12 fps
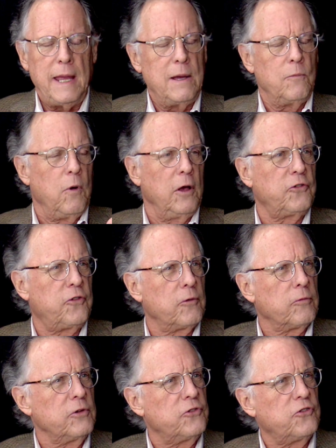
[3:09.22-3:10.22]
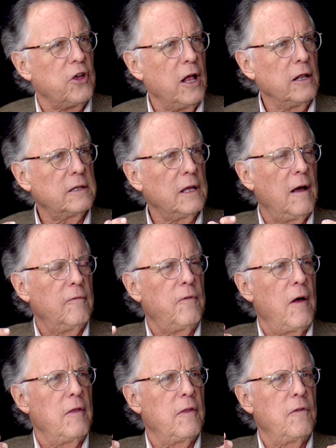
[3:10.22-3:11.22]
it was the result
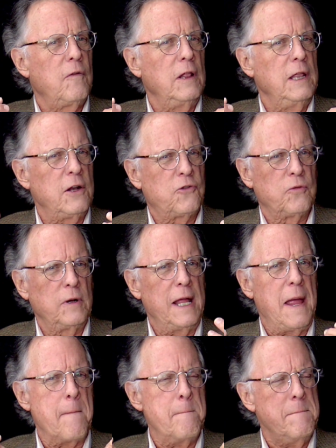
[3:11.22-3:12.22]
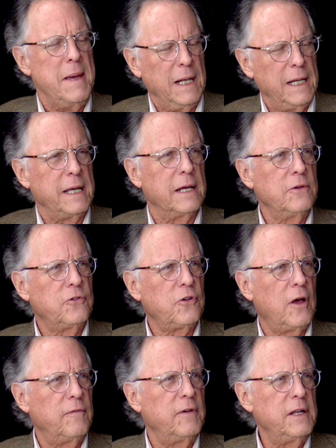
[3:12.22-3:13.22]
of literally
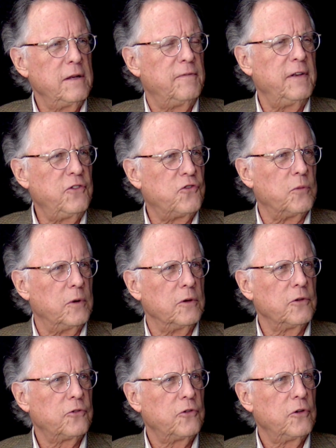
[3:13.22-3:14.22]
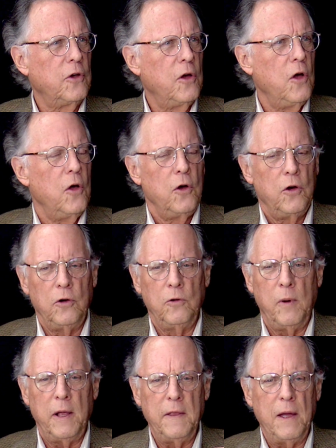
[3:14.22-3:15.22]
millions of individuals
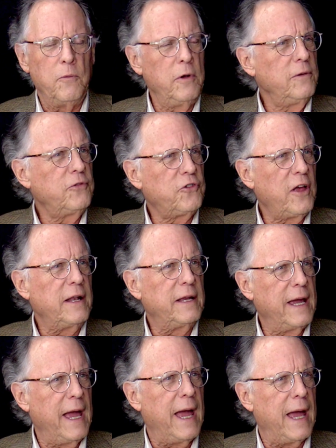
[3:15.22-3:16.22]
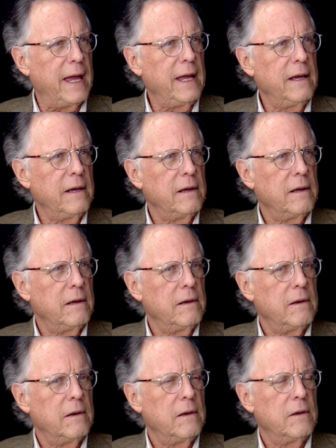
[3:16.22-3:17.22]
who, when they would have said gay,
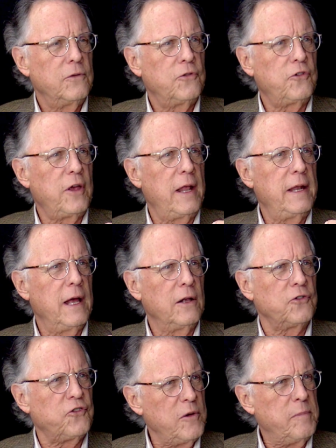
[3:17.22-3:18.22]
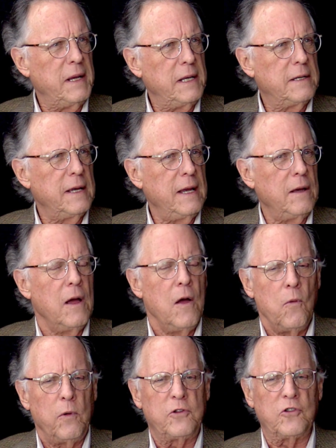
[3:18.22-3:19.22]
said LGBT,
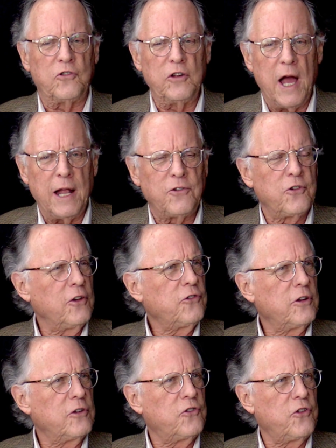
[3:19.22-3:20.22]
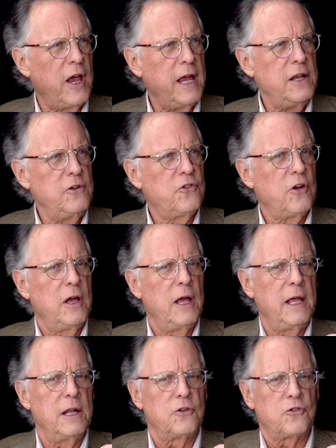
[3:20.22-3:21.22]
which is not just a change
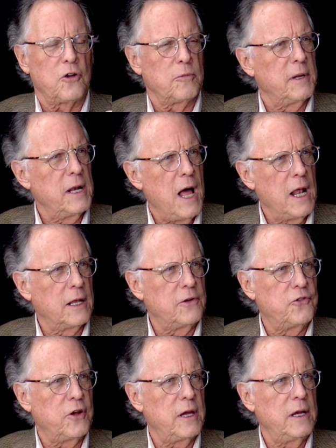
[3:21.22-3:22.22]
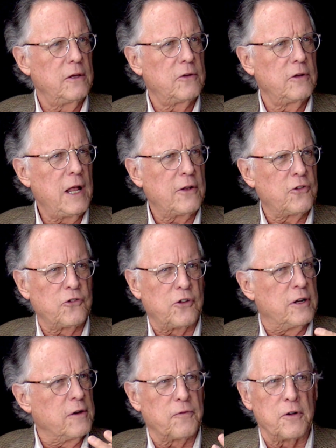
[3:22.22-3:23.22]
in terminology, not
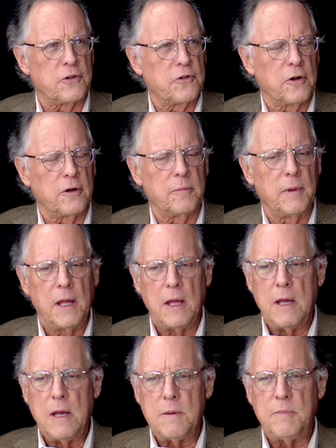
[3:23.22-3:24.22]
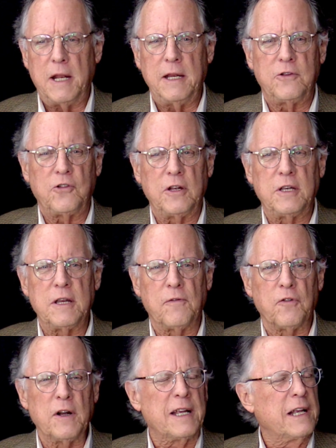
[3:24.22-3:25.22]
just a different term, but it's a
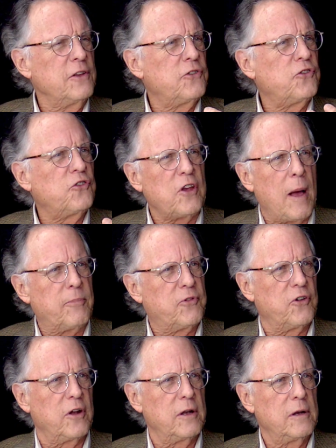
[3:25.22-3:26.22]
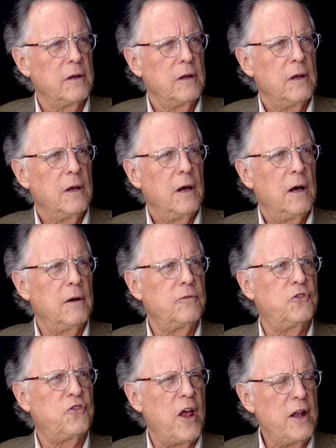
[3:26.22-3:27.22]
different conception
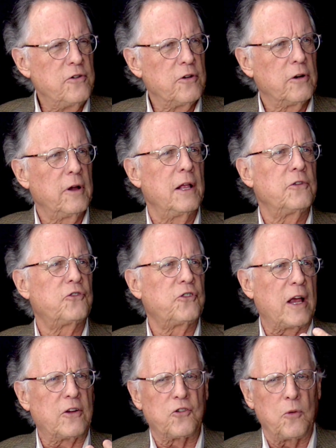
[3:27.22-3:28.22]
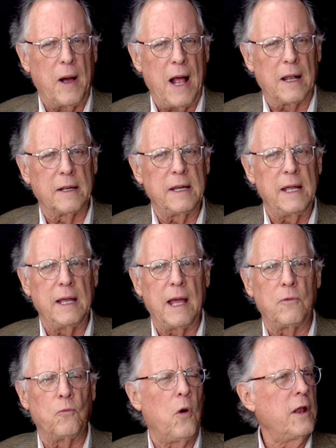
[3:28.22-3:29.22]
of gender and sexuality
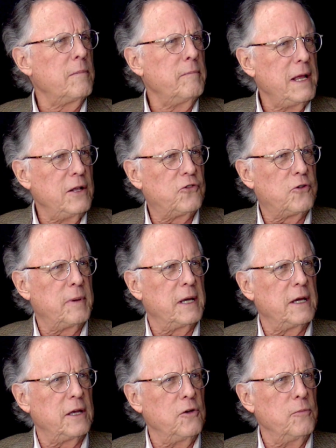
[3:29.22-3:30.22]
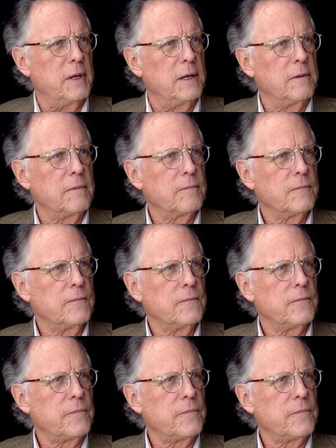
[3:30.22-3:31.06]
mm-hmm. and what it means to be a human. It's certainly more